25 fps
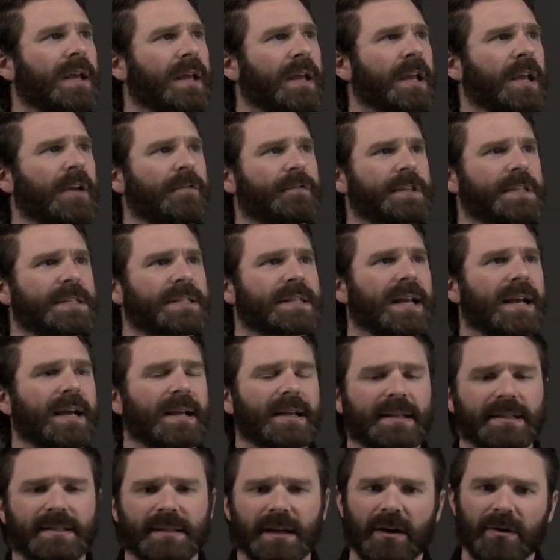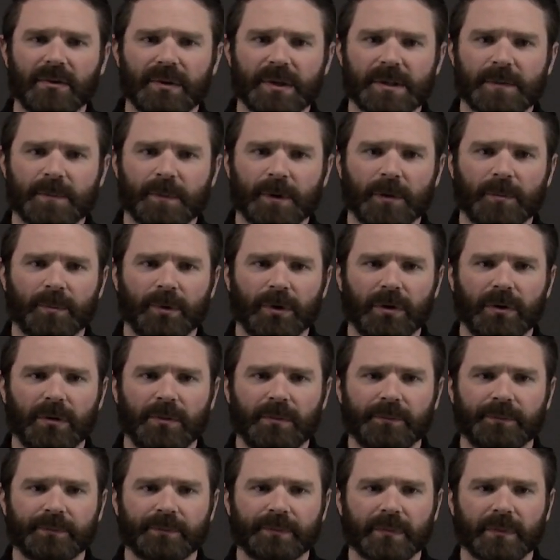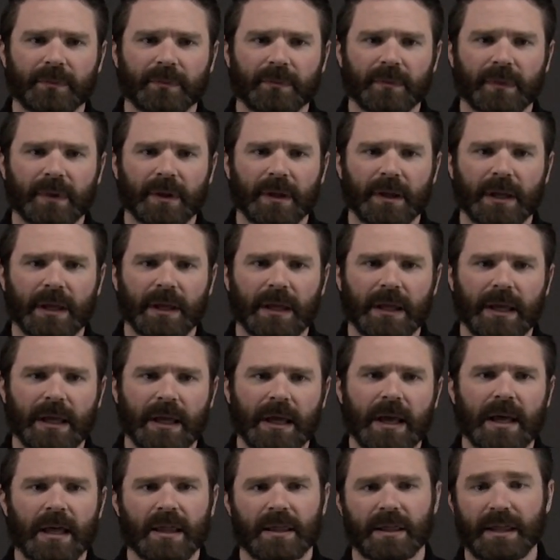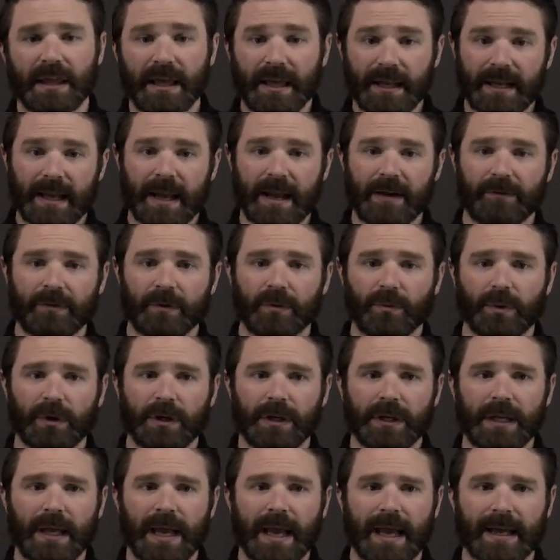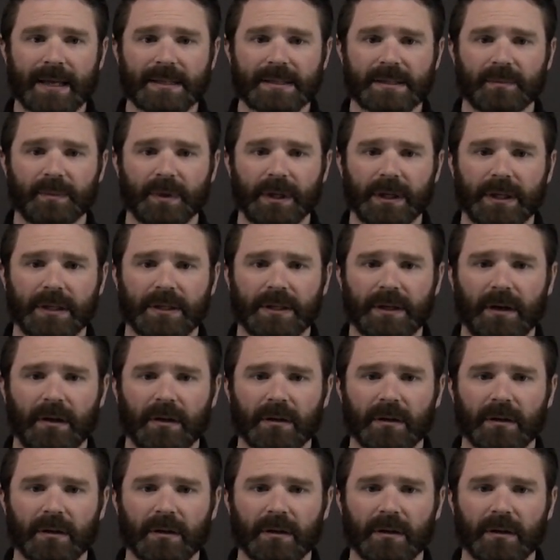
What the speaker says: if the sky is always purple, then everyone has $1 million.